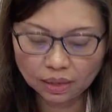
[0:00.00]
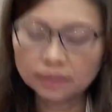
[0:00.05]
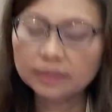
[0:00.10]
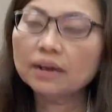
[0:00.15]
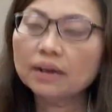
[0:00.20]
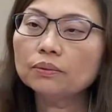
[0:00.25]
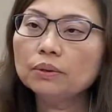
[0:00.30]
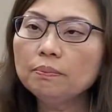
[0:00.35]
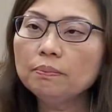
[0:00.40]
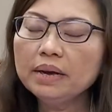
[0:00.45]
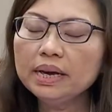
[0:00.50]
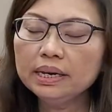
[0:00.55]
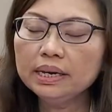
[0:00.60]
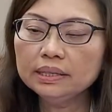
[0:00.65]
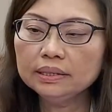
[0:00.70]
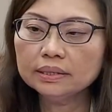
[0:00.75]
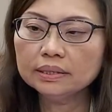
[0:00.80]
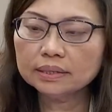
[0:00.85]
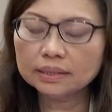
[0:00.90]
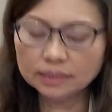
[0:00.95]
There
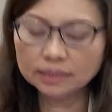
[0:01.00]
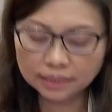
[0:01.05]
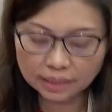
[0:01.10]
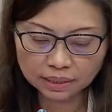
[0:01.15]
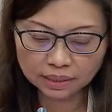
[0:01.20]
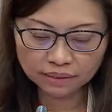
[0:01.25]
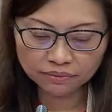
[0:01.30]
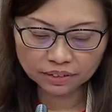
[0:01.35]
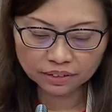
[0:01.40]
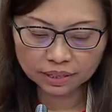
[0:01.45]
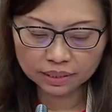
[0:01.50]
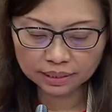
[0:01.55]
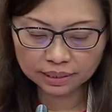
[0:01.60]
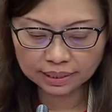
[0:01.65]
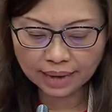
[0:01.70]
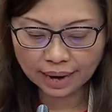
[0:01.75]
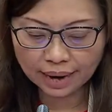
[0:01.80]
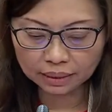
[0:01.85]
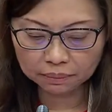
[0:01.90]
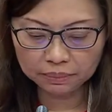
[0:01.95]
remains a significant
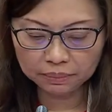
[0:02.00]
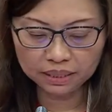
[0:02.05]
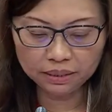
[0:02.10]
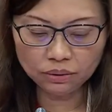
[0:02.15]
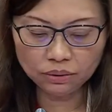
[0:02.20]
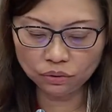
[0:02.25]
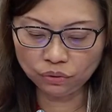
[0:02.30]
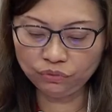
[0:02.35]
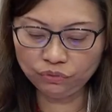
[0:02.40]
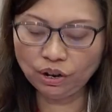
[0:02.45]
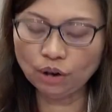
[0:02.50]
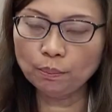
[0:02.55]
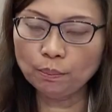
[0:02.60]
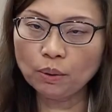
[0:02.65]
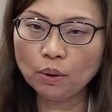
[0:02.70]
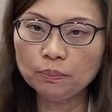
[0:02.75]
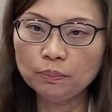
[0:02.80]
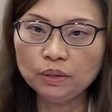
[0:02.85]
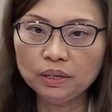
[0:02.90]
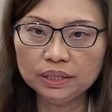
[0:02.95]
segment of our
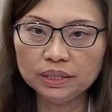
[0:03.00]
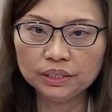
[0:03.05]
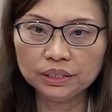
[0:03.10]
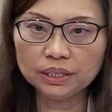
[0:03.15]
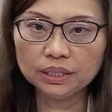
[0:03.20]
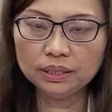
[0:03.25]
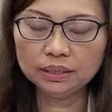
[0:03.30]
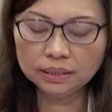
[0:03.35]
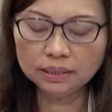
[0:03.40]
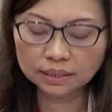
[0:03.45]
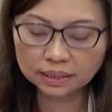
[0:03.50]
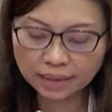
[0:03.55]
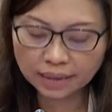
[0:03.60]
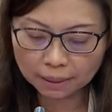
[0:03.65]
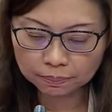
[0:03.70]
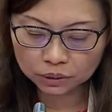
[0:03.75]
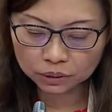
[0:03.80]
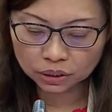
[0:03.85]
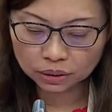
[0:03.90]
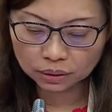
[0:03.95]
population
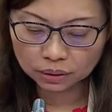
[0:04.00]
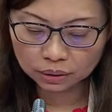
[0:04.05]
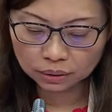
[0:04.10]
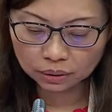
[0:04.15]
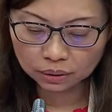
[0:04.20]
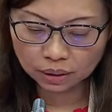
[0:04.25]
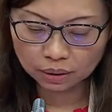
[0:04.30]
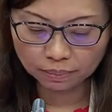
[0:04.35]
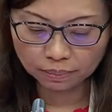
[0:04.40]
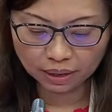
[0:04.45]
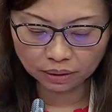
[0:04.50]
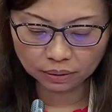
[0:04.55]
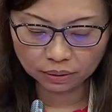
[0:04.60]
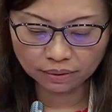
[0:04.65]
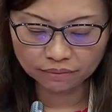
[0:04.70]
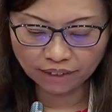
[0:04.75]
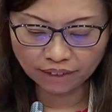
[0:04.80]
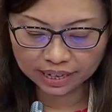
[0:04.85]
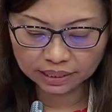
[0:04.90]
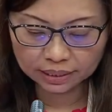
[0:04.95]
skeptical about
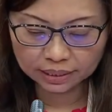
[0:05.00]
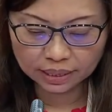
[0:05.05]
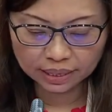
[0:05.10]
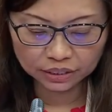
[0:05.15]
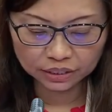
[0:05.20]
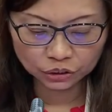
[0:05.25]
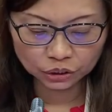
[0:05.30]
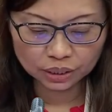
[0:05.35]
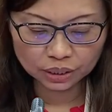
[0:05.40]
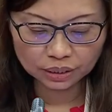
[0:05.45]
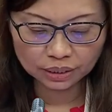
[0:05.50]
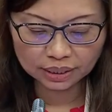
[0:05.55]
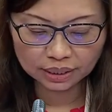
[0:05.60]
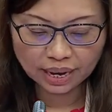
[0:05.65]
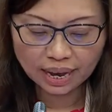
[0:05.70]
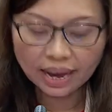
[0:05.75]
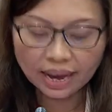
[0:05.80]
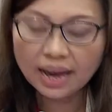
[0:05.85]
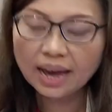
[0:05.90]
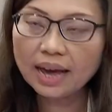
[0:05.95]
vaccinations,
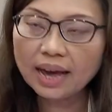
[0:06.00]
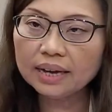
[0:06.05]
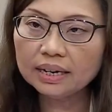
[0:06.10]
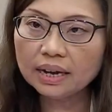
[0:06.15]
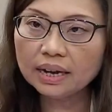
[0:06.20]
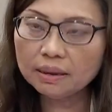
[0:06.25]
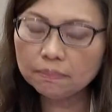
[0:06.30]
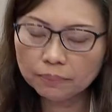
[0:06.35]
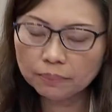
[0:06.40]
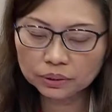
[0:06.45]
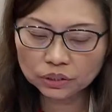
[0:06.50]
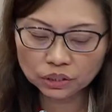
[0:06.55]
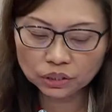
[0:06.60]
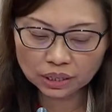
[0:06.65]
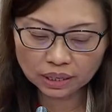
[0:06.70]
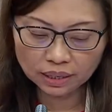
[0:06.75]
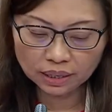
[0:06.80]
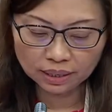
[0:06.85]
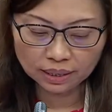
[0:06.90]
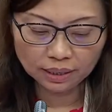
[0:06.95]
and in
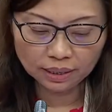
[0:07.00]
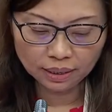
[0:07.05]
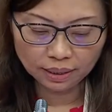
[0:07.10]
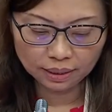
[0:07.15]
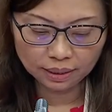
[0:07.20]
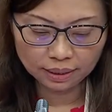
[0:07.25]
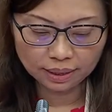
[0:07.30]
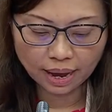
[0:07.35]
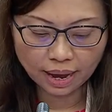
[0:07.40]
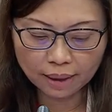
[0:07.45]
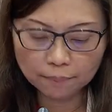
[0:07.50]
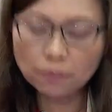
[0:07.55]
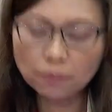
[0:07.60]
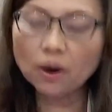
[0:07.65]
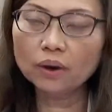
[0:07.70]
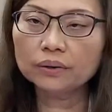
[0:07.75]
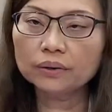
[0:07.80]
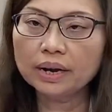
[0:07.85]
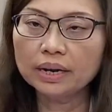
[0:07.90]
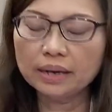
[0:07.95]
particular, the
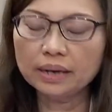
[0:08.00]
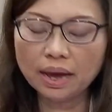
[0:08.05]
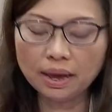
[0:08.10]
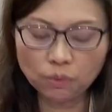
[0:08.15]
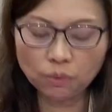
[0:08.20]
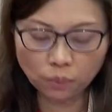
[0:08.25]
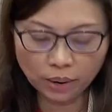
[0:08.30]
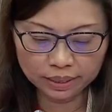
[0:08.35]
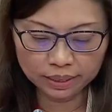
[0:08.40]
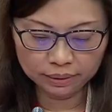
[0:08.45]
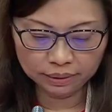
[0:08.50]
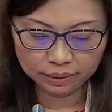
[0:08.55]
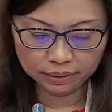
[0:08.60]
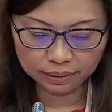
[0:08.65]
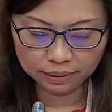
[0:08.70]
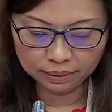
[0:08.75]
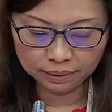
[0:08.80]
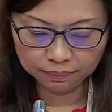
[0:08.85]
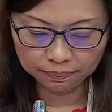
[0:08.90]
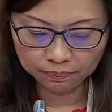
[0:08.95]
mRNA
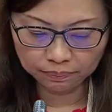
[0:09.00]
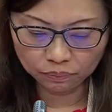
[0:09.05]
ones.